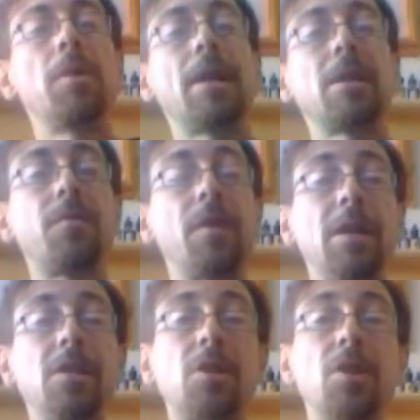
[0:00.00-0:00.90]
X
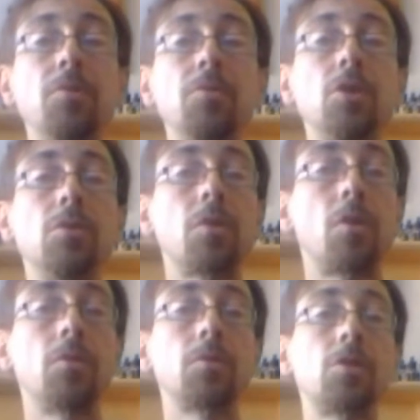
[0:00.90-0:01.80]
V2 dual
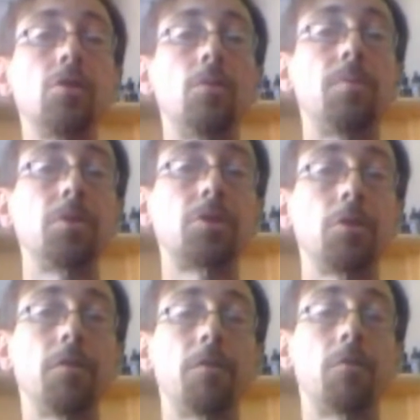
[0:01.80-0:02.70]
core to
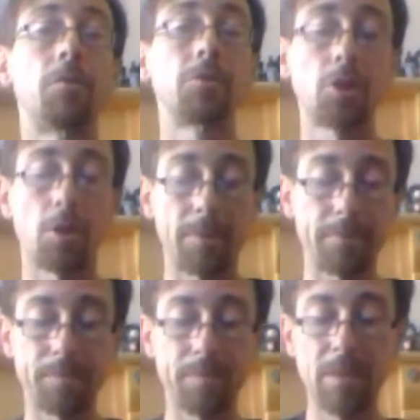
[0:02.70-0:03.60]
0.24 on
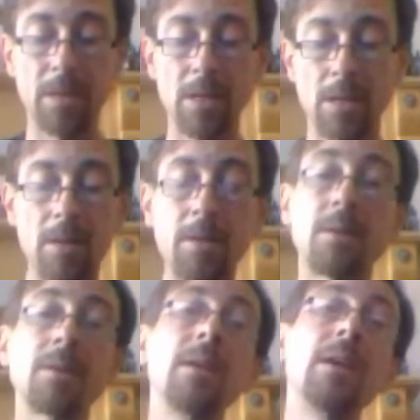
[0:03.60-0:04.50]

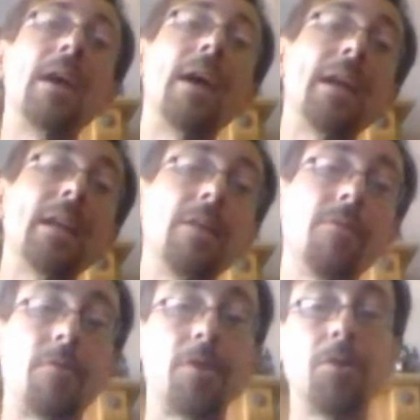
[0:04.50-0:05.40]
top. Any
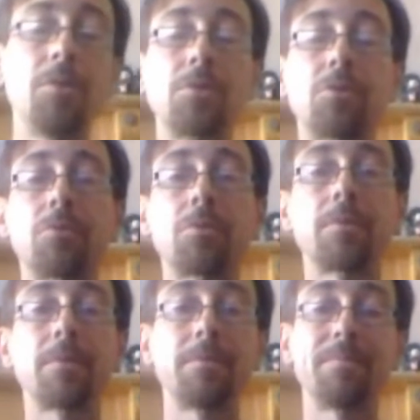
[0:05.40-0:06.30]
views or
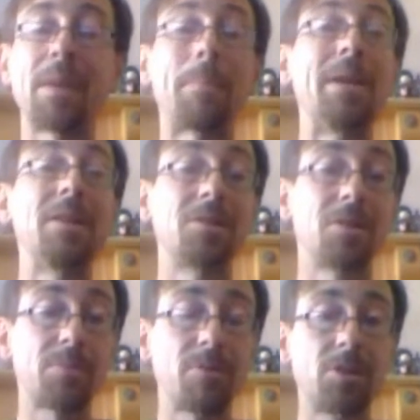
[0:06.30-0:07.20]
opinions
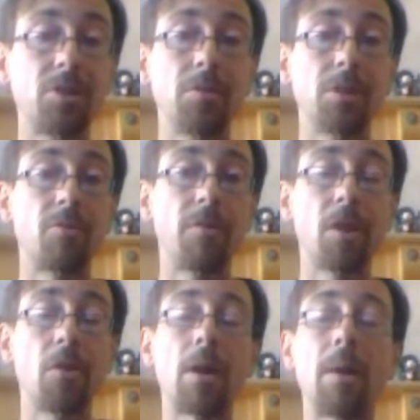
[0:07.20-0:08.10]
I express during this
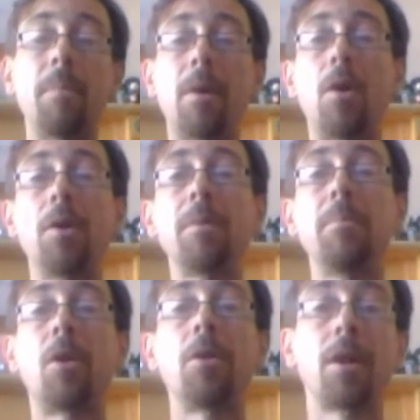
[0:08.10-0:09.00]
review are mine
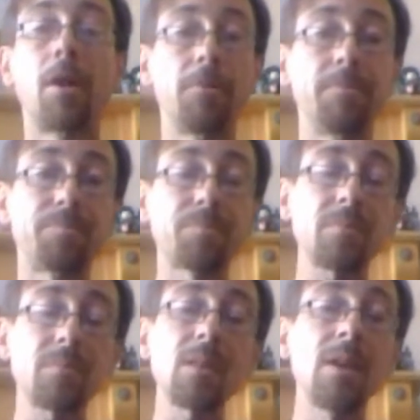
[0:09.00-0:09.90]
and mine alone.
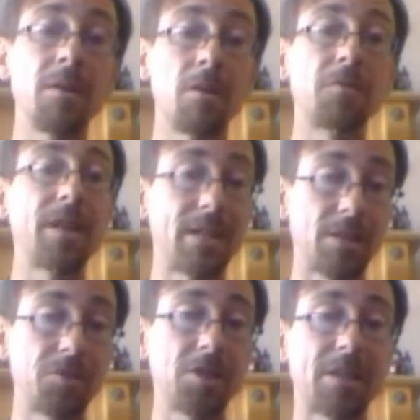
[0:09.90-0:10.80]
And obviously, as
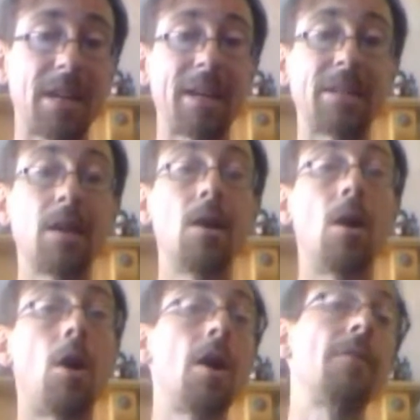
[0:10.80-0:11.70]
I've just stated,
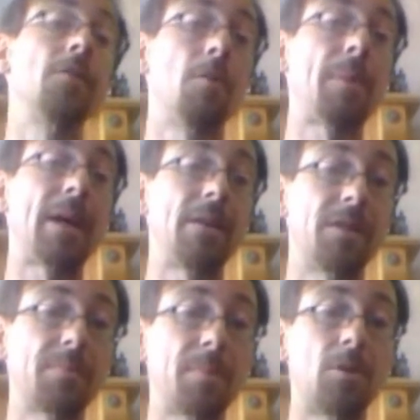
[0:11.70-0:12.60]
I have not paid for
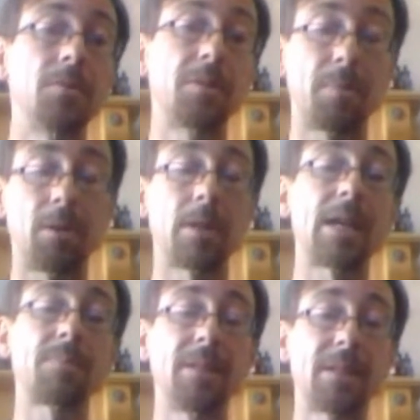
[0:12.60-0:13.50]
this bottle. This bottle
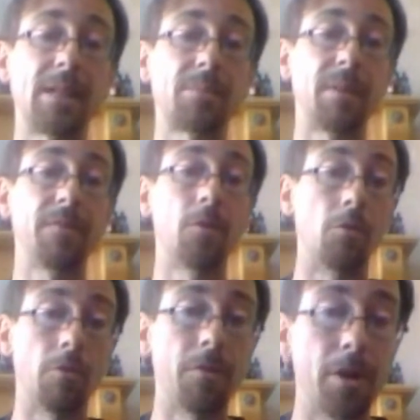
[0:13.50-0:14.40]
has been sent to me
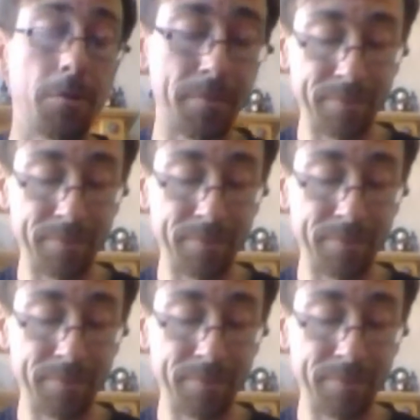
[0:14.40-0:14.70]
for review.